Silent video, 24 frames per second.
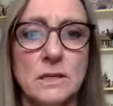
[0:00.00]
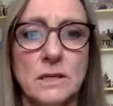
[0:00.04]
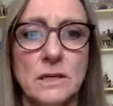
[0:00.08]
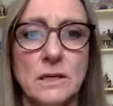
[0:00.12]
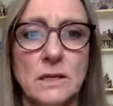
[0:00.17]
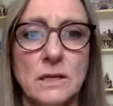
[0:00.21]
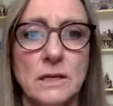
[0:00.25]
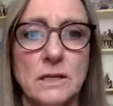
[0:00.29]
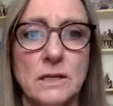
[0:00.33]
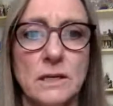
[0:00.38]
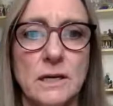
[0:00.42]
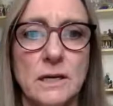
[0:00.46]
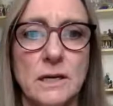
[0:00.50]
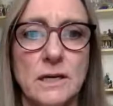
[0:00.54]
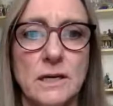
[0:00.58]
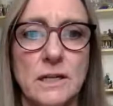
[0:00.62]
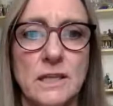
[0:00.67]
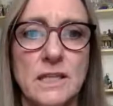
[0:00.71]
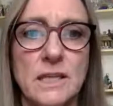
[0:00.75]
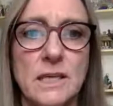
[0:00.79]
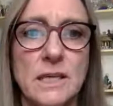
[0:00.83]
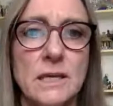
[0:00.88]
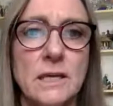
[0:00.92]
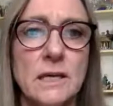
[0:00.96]
And I
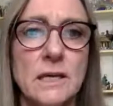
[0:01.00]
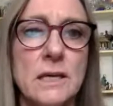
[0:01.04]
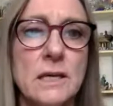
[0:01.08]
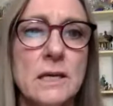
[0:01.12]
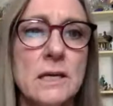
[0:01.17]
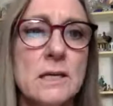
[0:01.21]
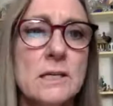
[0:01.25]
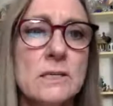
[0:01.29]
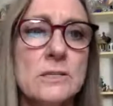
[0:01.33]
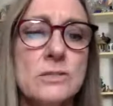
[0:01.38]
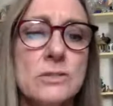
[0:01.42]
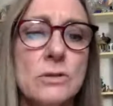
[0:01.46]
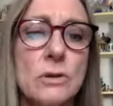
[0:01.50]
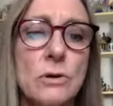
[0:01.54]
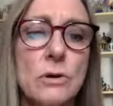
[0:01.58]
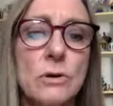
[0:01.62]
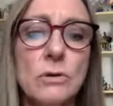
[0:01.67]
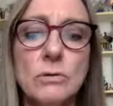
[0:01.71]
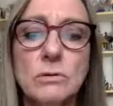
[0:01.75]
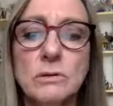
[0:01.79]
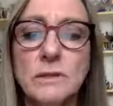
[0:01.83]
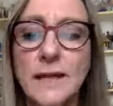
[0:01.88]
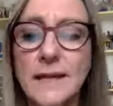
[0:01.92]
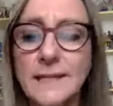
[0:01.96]
think, so
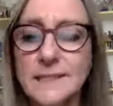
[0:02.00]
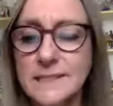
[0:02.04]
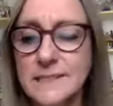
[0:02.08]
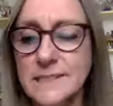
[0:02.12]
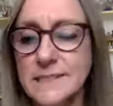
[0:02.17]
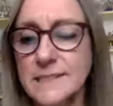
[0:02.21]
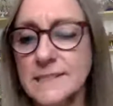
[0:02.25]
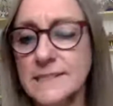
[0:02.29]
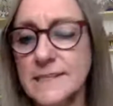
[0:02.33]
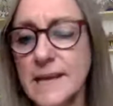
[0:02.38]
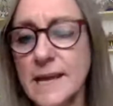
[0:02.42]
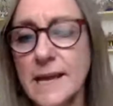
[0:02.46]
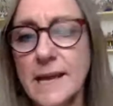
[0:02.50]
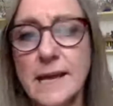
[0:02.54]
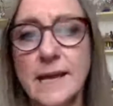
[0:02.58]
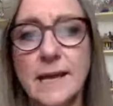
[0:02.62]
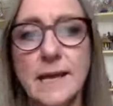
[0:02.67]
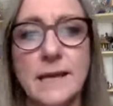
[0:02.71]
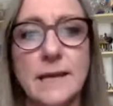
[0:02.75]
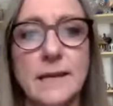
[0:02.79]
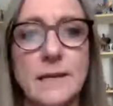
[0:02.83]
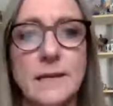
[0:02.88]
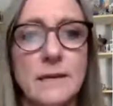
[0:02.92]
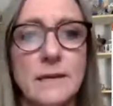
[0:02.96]
let's
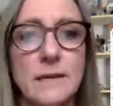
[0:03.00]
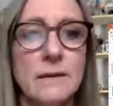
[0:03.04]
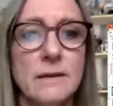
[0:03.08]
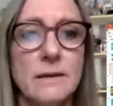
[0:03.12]
say,